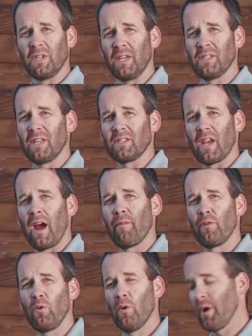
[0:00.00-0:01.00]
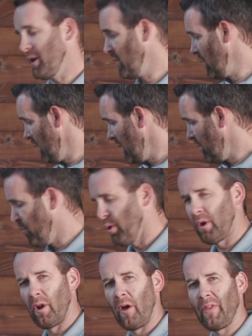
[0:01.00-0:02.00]
seasonings, however you want to do it.
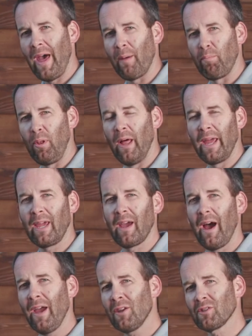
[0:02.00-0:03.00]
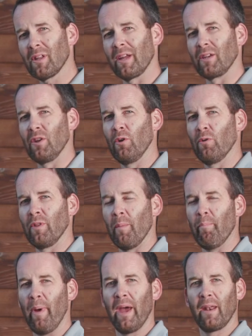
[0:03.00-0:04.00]
Put it on that plank. I usually like to do it with a
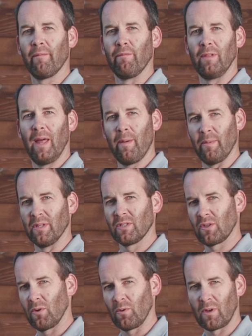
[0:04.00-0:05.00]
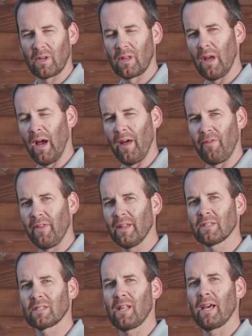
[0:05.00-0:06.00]
bed of lemons, so
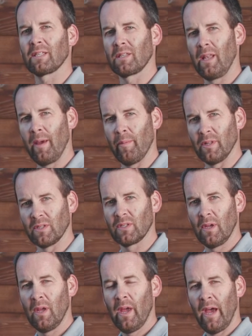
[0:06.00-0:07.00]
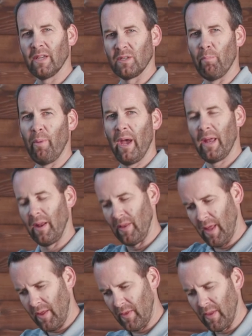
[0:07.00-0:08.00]
thin sliced lemons as a bed,
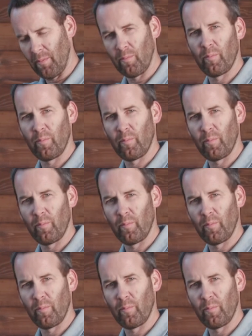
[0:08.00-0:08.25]
and then the